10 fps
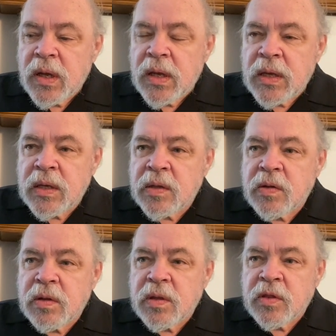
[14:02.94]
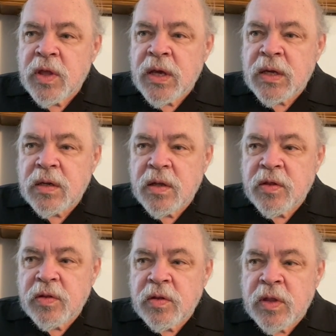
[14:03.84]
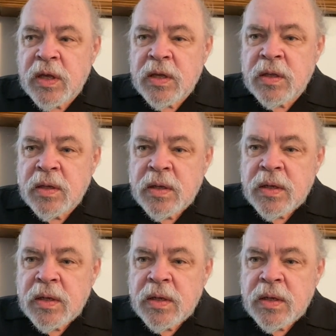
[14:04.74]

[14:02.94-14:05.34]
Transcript: and that they